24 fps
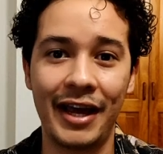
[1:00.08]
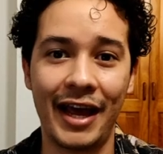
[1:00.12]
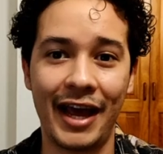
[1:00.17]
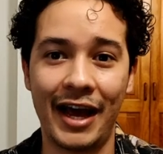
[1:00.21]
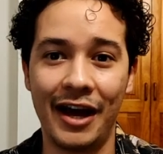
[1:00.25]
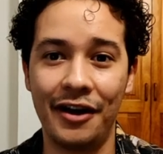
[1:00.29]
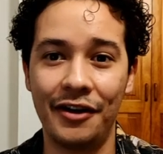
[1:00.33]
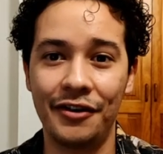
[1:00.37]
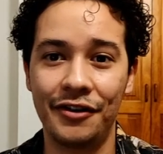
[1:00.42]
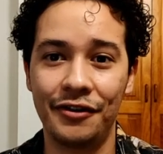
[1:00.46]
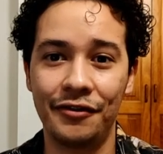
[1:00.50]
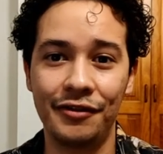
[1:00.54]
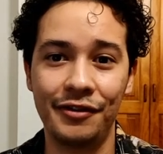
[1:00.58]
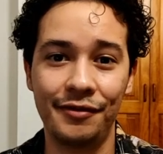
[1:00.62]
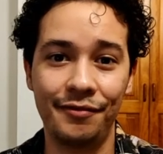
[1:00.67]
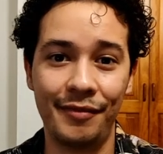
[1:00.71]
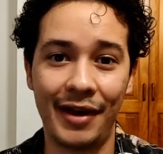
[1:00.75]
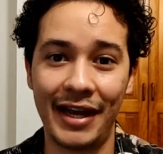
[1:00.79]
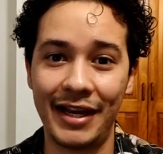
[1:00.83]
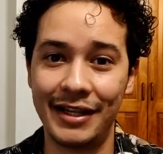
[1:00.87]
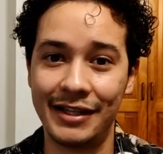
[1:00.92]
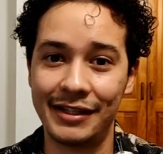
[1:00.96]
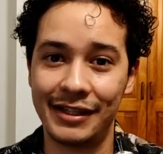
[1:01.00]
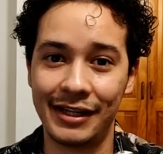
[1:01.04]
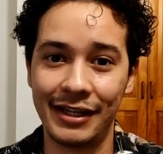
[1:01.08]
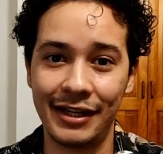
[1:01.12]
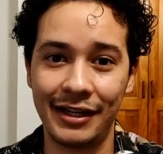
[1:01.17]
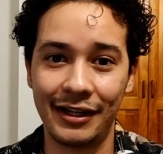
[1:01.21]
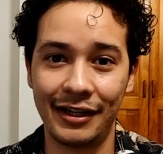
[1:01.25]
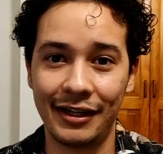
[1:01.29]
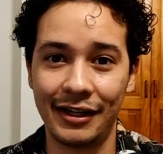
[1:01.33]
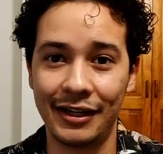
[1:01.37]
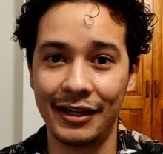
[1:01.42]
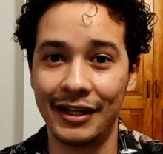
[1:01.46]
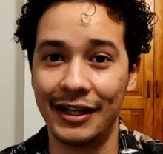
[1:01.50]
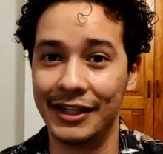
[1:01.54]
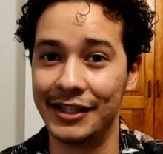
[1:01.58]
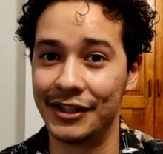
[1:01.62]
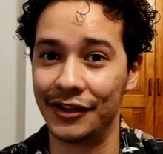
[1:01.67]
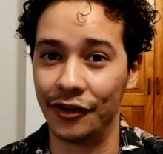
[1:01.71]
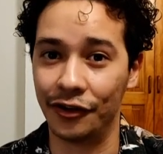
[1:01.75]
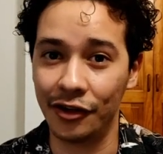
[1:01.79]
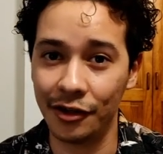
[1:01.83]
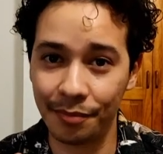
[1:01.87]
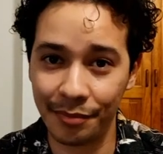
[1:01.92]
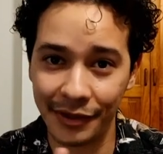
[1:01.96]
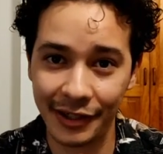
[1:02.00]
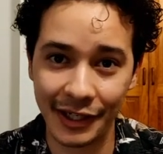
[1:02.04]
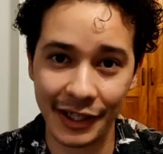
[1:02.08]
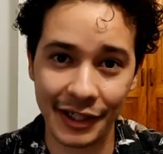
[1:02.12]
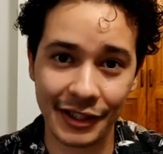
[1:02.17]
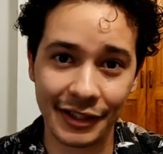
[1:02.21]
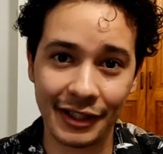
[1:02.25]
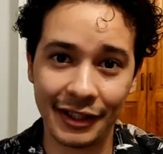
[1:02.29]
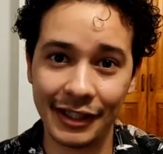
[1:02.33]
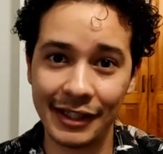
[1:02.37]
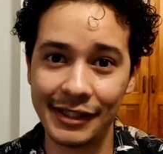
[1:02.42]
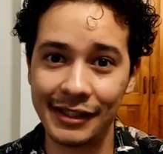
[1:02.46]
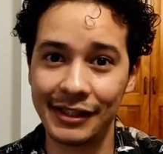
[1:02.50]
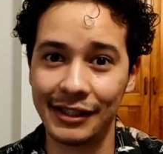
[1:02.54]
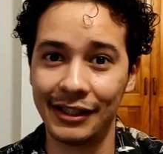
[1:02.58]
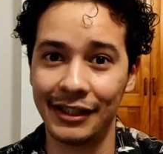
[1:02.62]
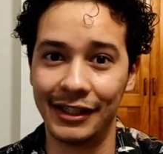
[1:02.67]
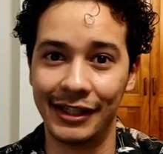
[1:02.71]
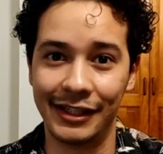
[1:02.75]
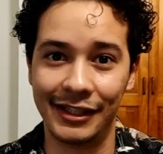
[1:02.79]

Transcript: how you may see it. It's not a prediction list,